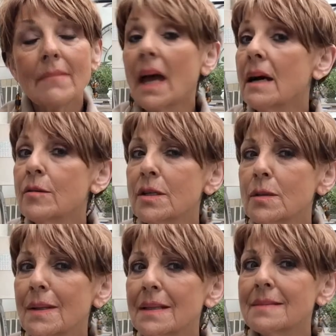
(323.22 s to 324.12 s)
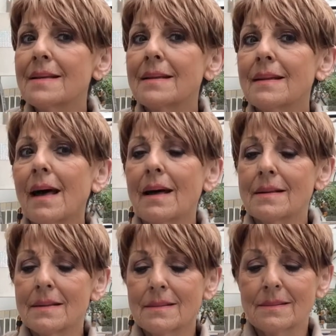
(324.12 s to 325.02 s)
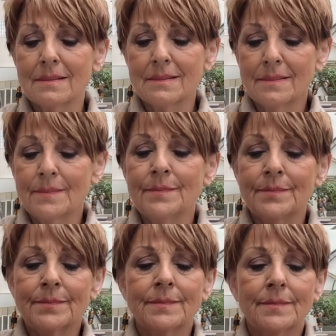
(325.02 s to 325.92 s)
I wonder why he said that.